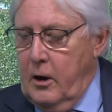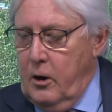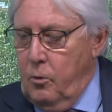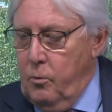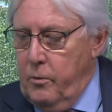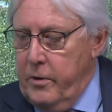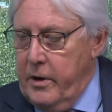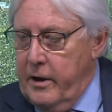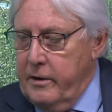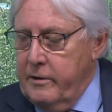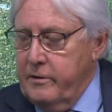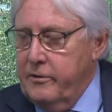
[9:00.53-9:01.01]

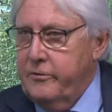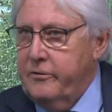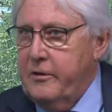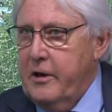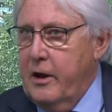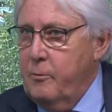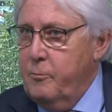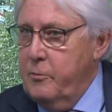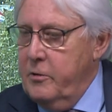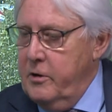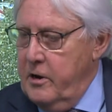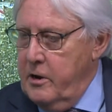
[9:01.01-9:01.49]
We
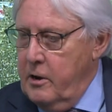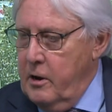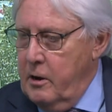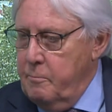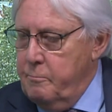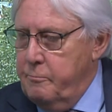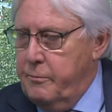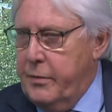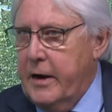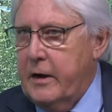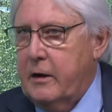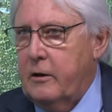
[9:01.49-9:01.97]
understand we need our
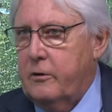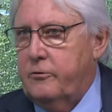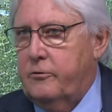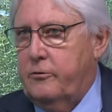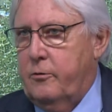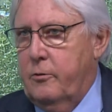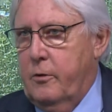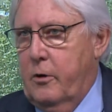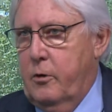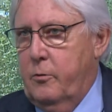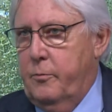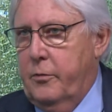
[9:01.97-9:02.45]
banks
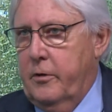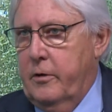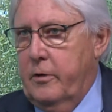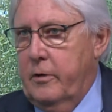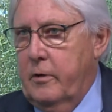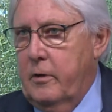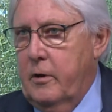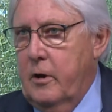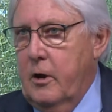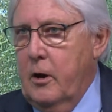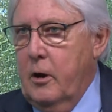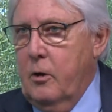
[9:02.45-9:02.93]
to open.
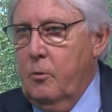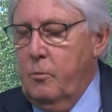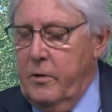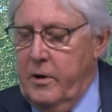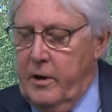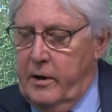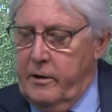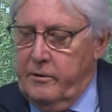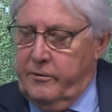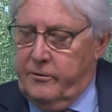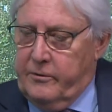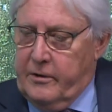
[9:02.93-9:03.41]
We
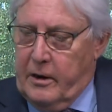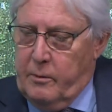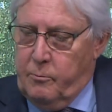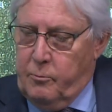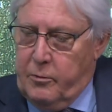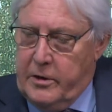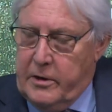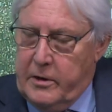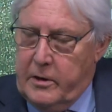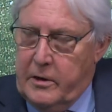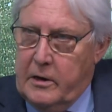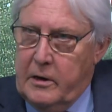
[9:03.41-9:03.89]
understand
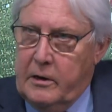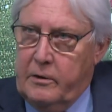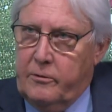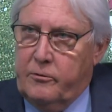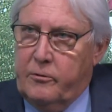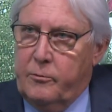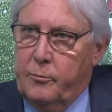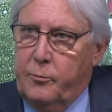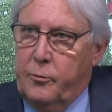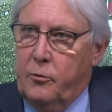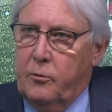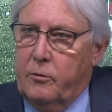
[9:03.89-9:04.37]
we need
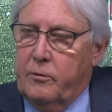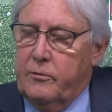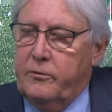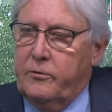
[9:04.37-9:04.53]
support